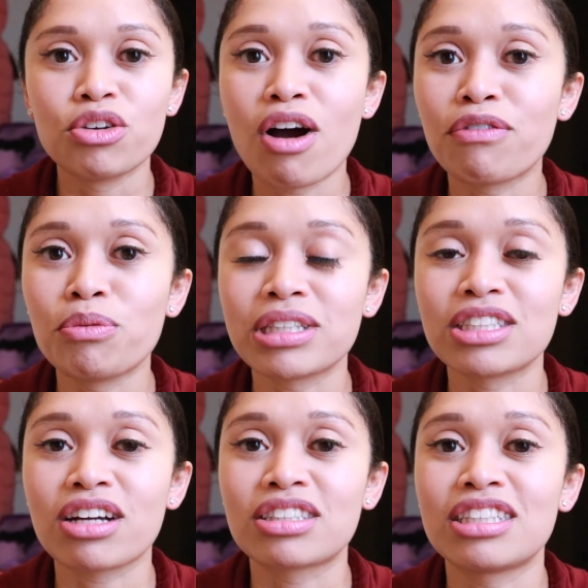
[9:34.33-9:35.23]
Go off of what the
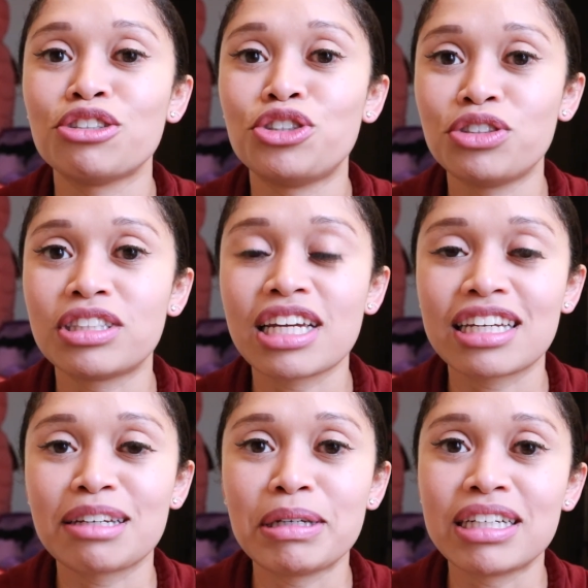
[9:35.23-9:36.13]
doctor tells you to take
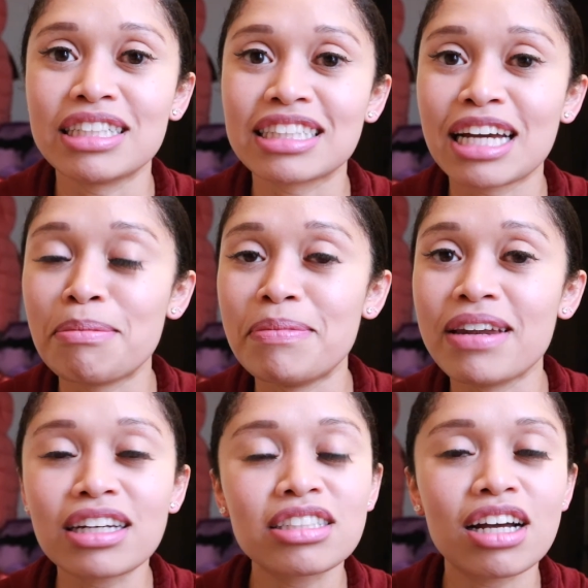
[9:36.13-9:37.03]
it, because I'm
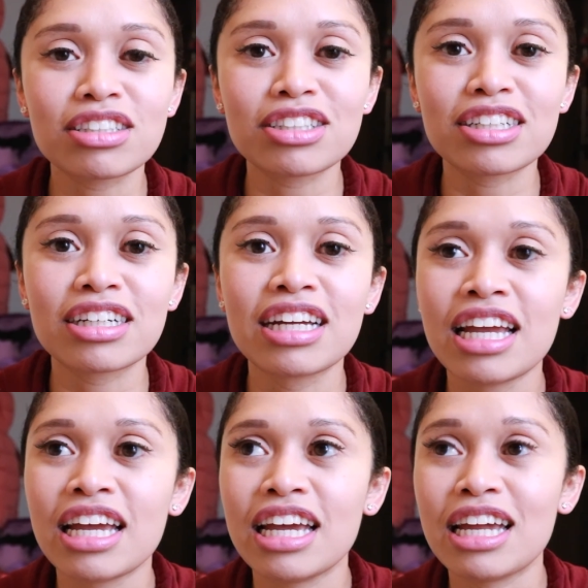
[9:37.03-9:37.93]
not a doctor
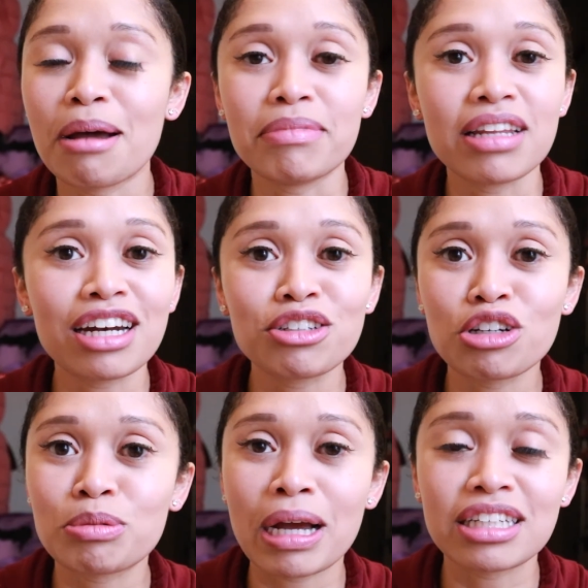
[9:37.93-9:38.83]
and I'm not a
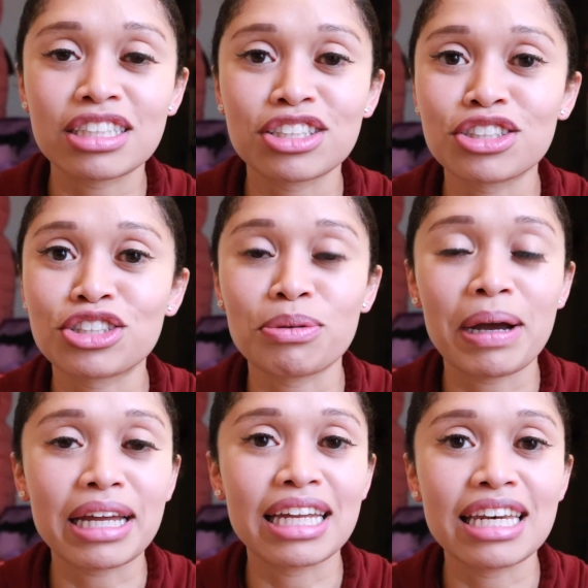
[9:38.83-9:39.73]
nurse practitioner, so
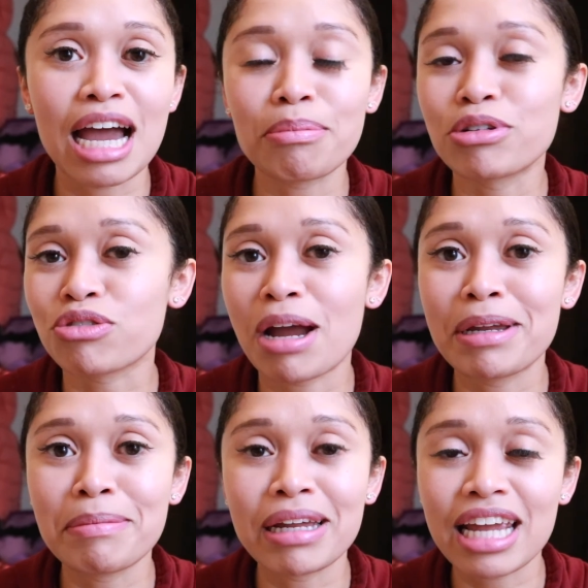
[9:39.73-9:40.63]
I cannot prescribe
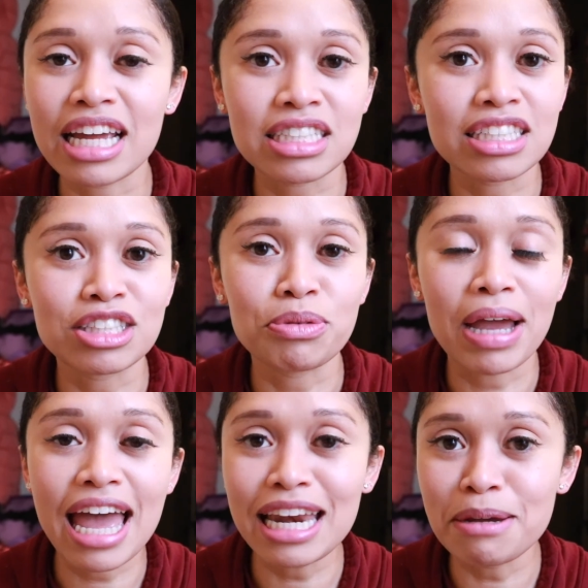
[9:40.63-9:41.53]
any medications
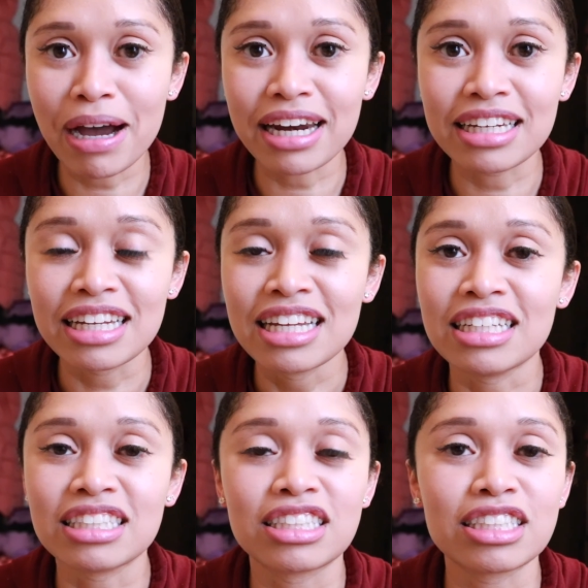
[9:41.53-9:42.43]
to anybody.
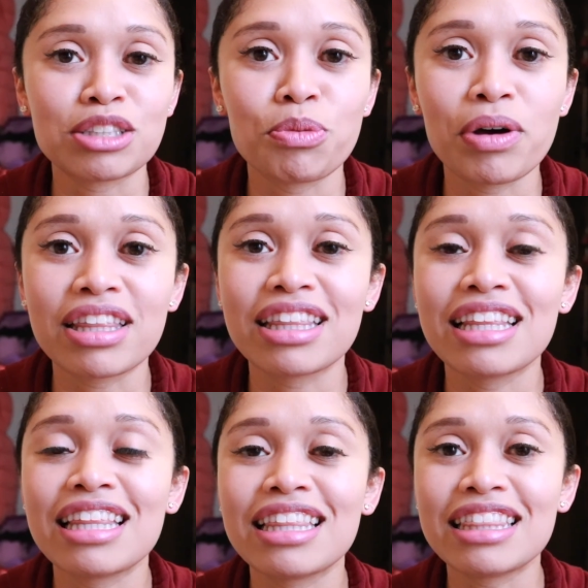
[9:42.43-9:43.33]
This is just
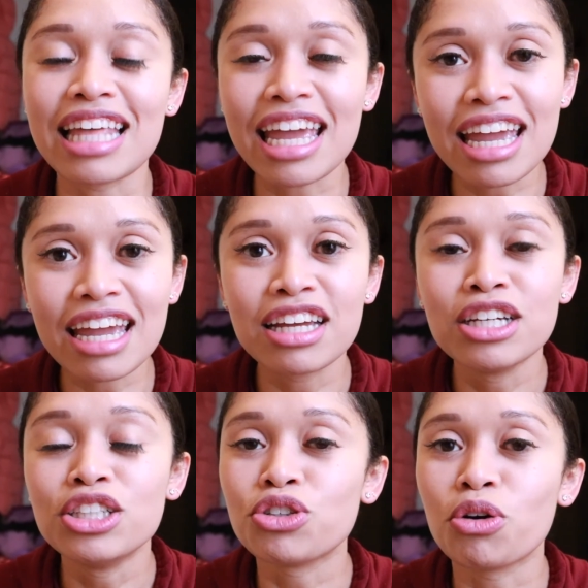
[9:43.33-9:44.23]
what they
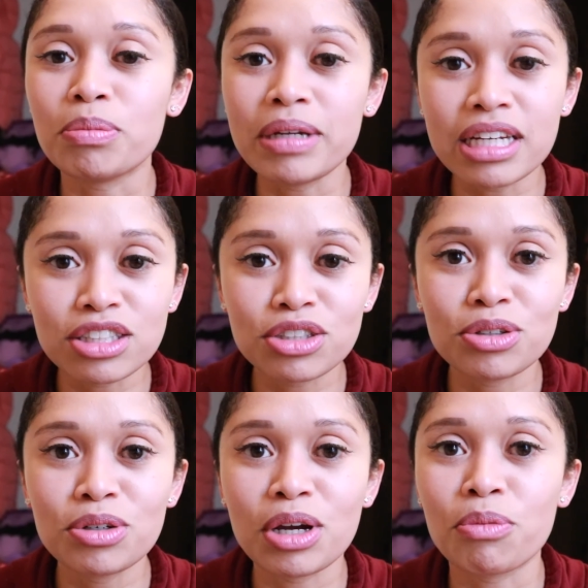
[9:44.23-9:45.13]
told me to
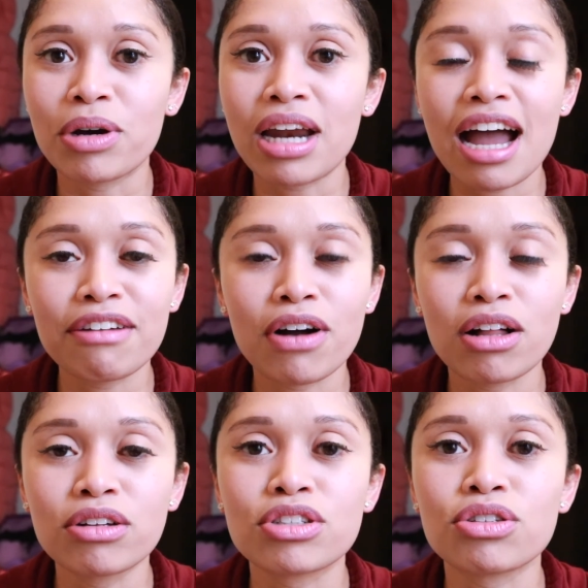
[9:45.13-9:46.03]
do and what I followed.